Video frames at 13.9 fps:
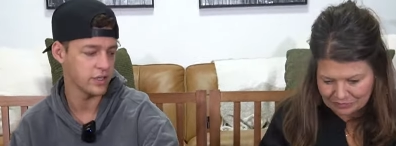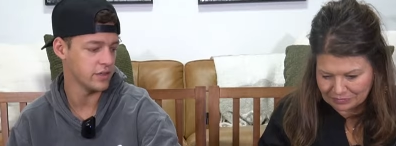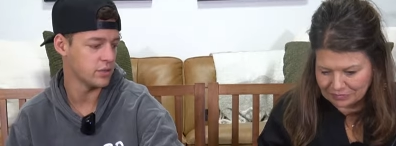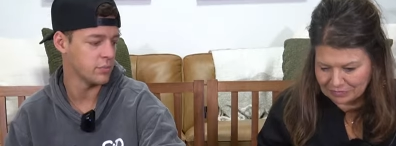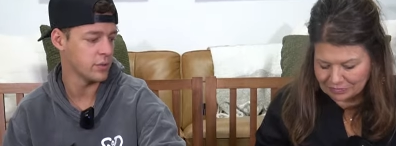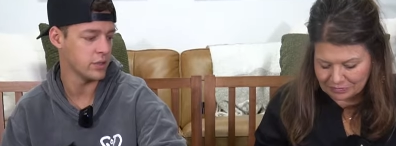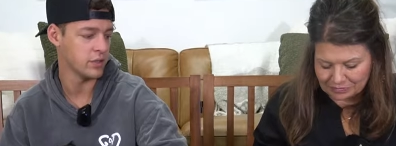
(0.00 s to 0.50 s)
Speaker 1: right in the
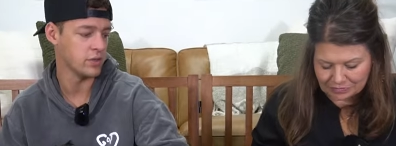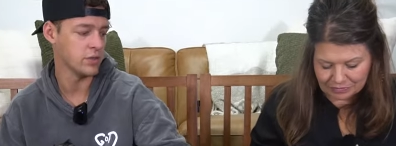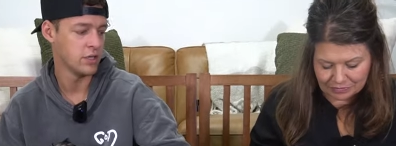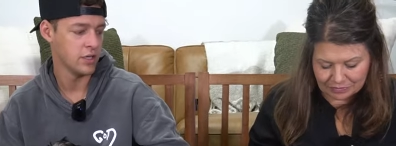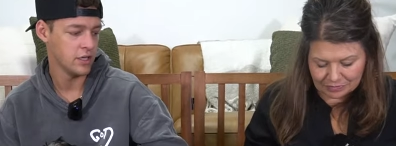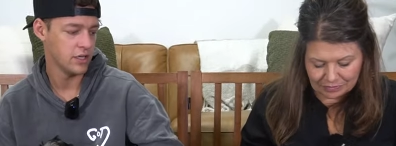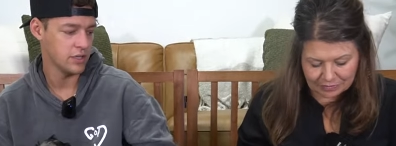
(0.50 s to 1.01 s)
middle.
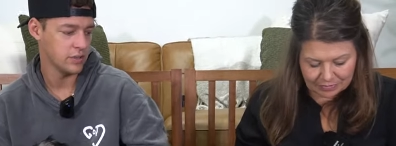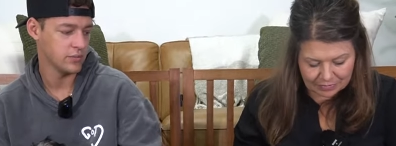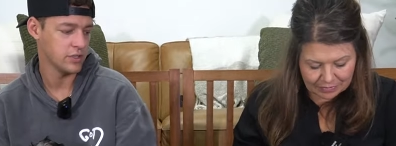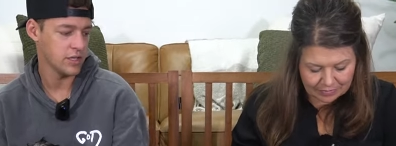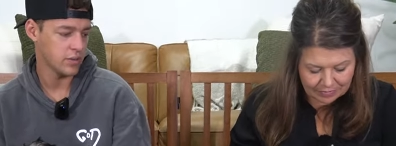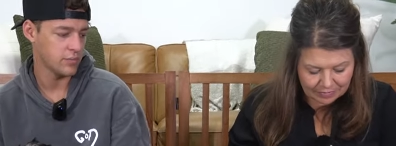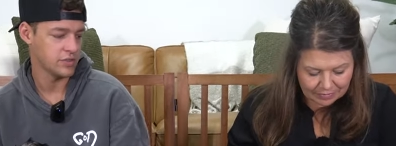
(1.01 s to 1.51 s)
And then we
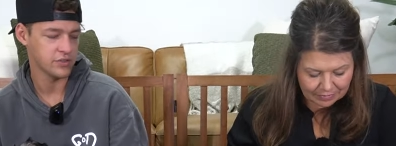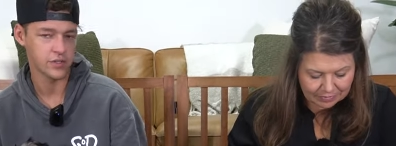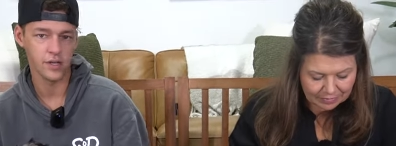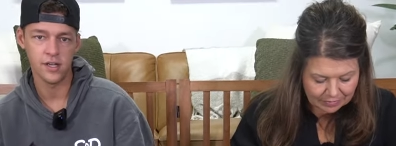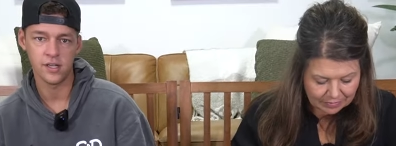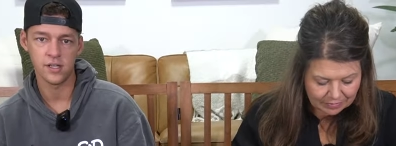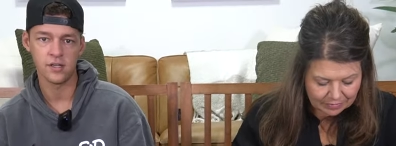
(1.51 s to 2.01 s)
got Mr.
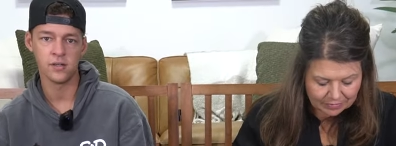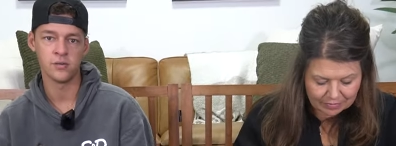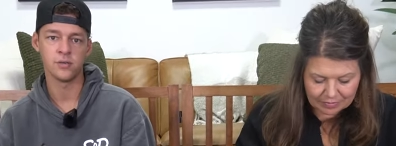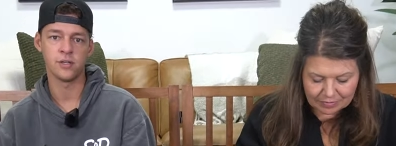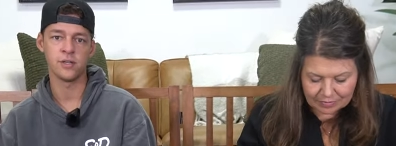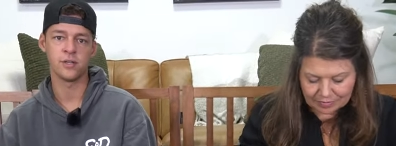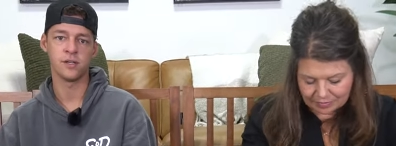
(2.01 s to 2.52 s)
Aiken
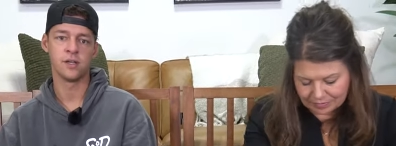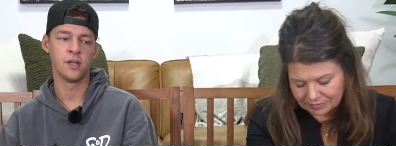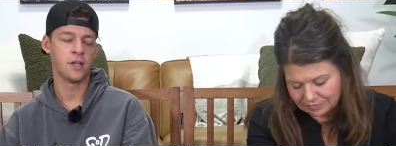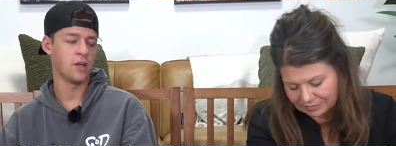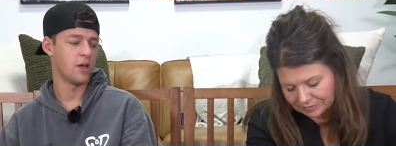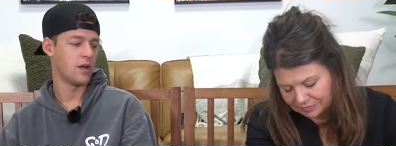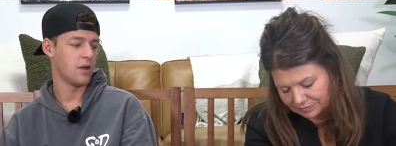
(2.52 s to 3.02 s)
over here
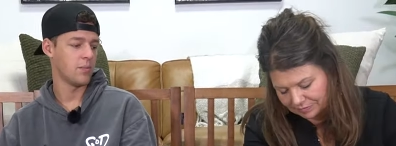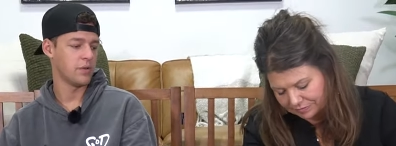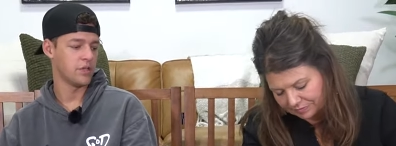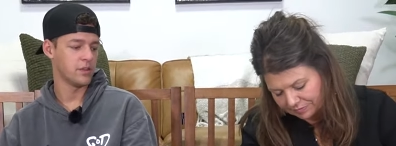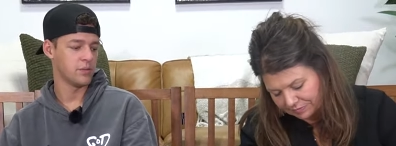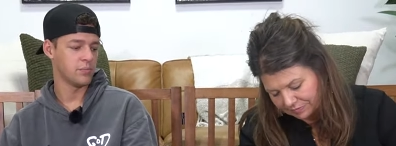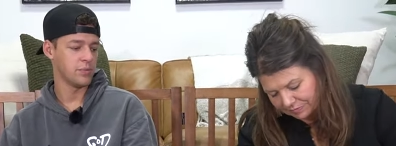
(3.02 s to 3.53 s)
uh,
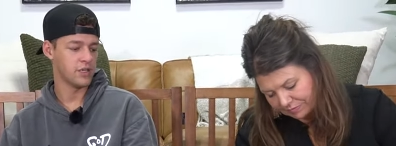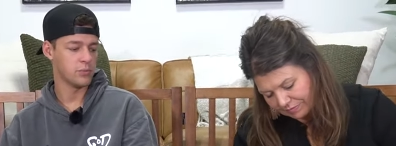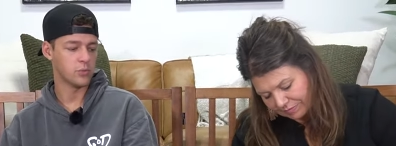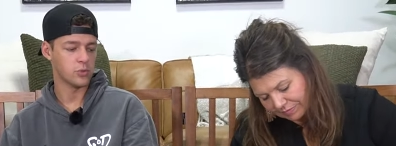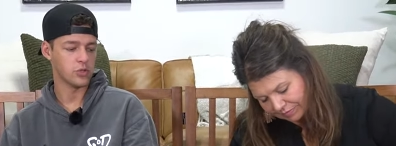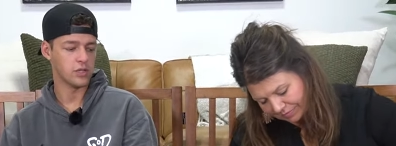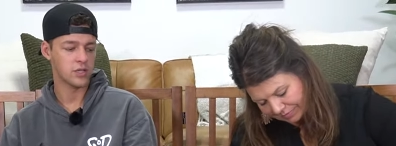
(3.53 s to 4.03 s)
being the big
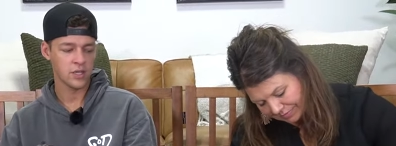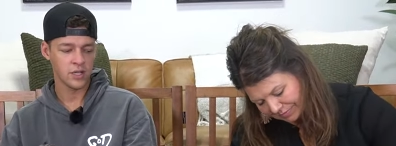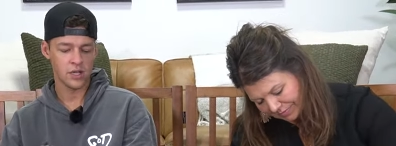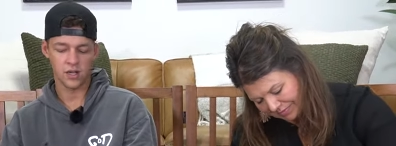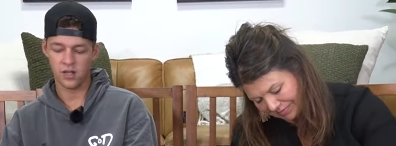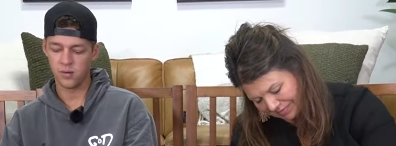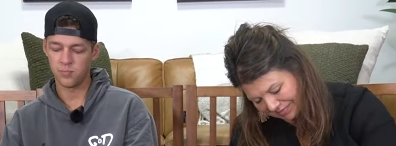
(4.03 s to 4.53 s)
boy.
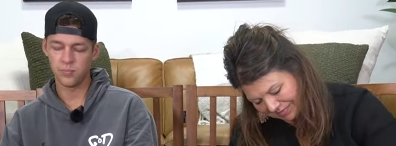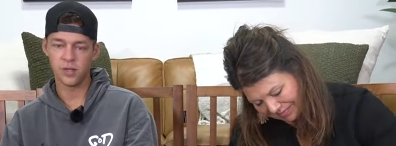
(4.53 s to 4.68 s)
Um,